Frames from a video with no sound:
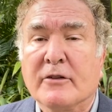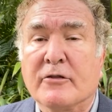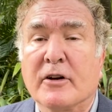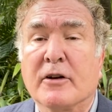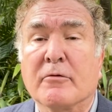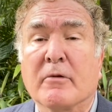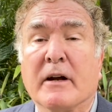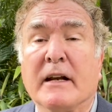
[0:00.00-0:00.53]

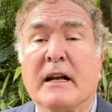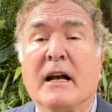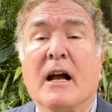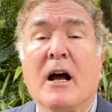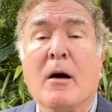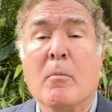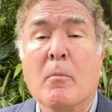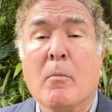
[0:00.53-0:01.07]
generating
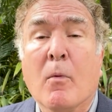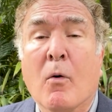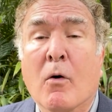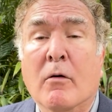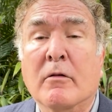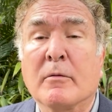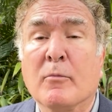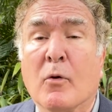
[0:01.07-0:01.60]

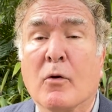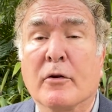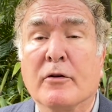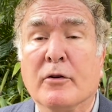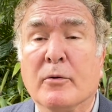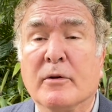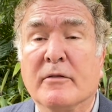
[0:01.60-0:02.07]
more and more new